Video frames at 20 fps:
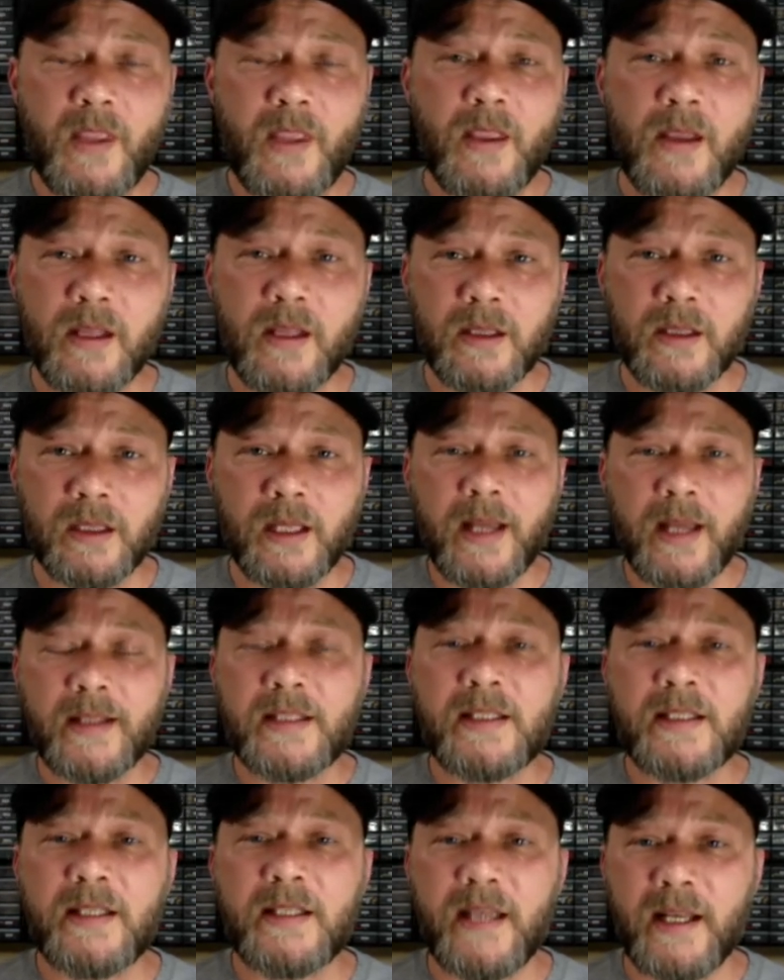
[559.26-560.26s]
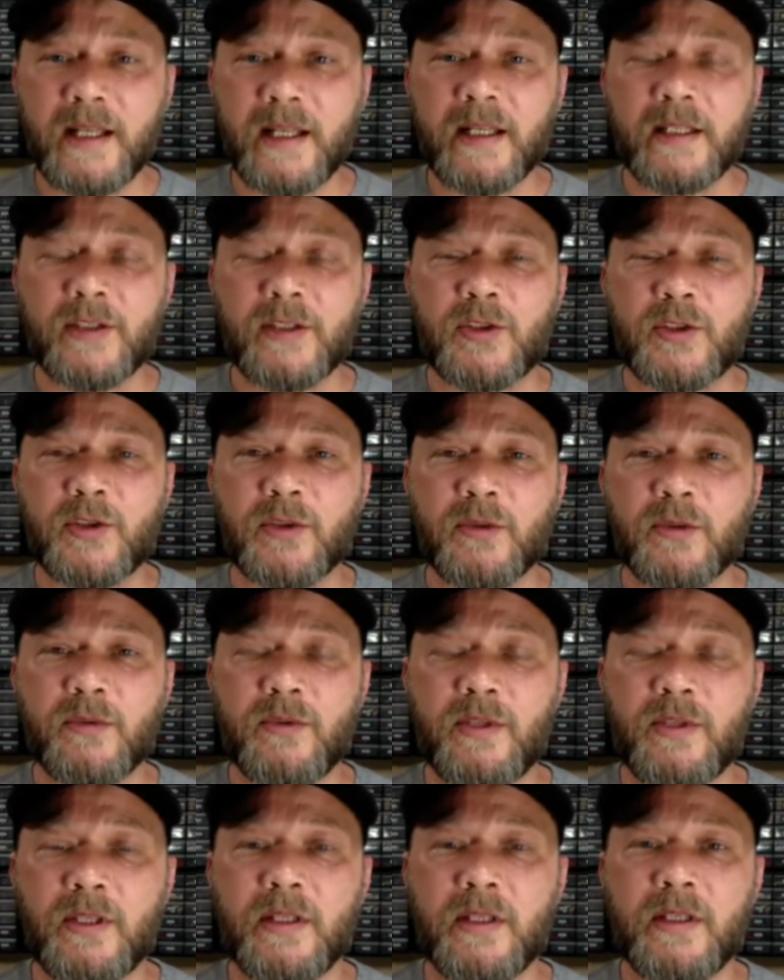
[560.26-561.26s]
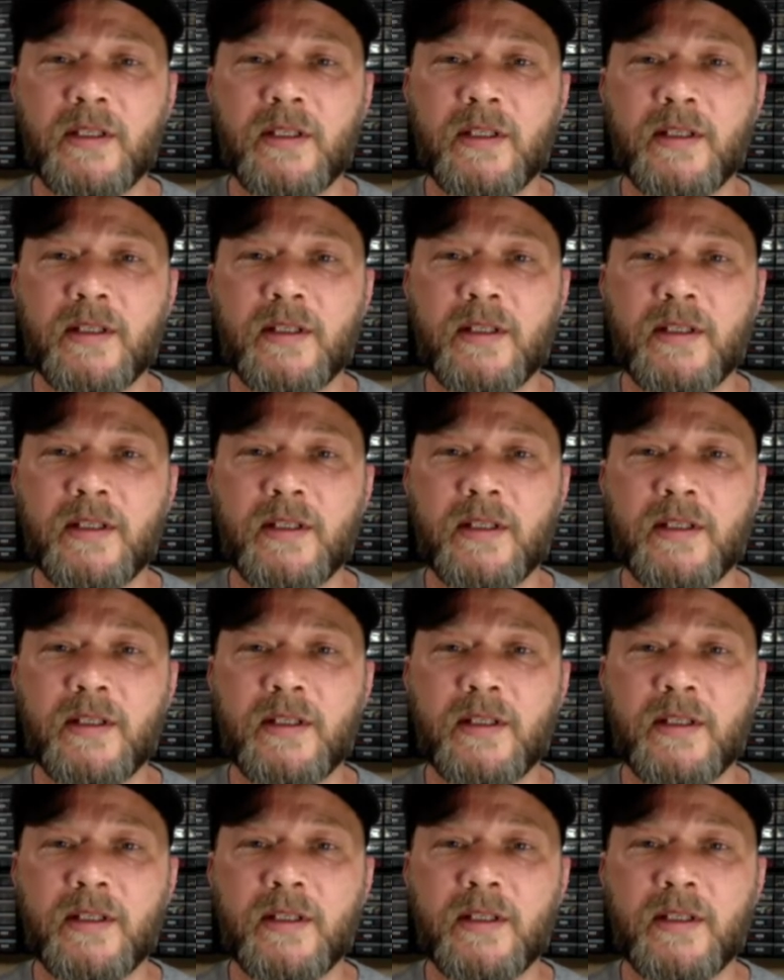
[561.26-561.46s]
let's get into the